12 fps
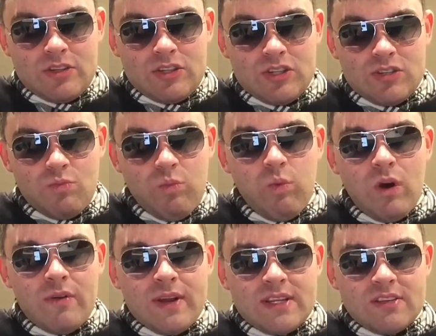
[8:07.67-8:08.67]
just
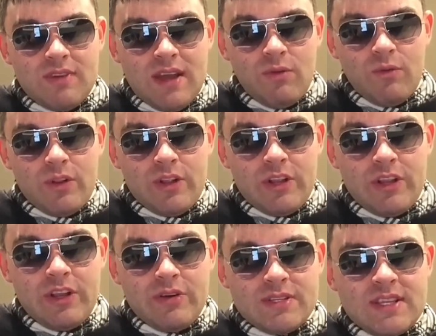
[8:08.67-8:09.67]
worried about
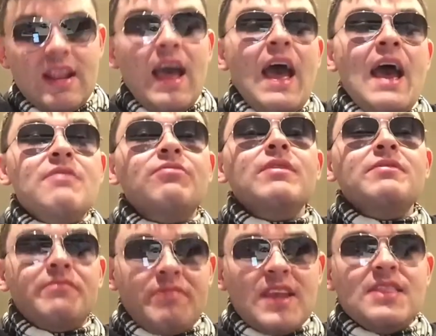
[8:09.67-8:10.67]
losing
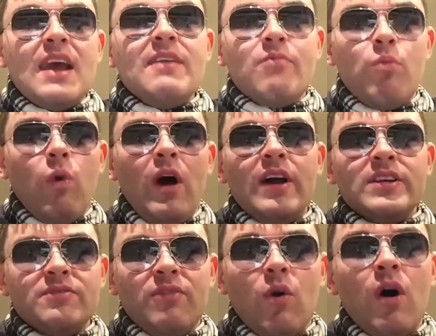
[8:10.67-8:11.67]
everything they've
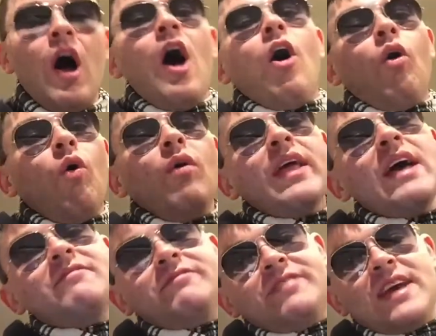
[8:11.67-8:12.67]
worked for, all their
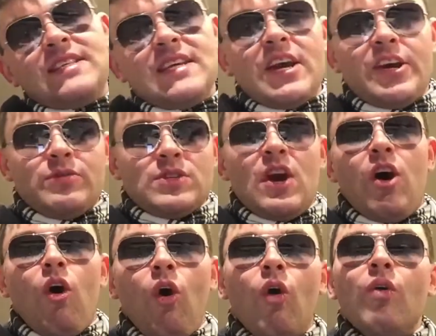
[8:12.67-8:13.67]
videos,
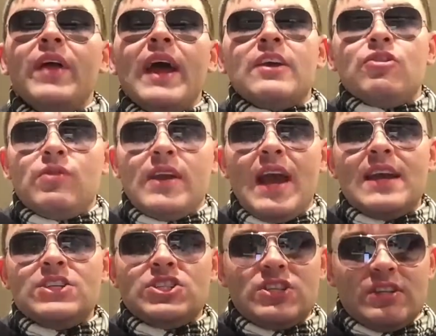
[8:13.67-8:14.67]
all their
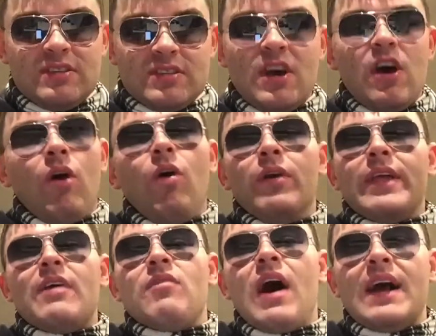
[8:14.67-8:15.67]
creations, all
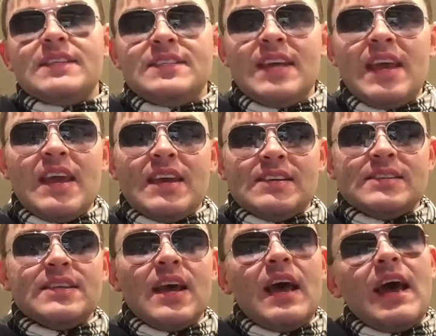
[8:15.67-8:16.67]
their
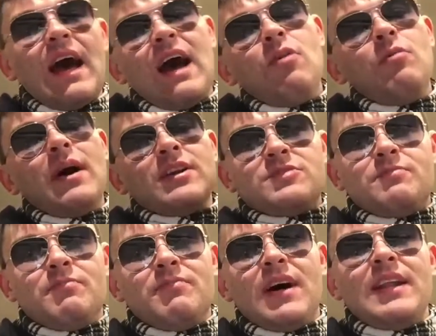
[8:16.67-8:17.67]
ideas, how much
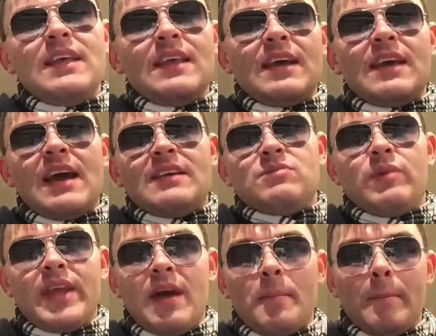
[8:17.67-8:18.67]
money they get when
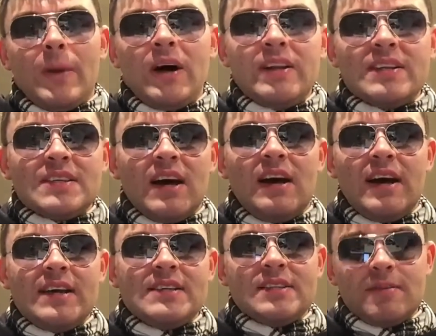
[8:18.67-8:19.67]
they're
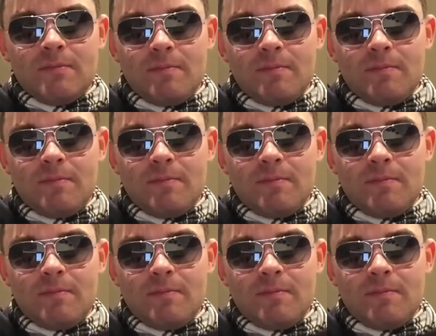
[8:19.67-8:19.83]
monetized.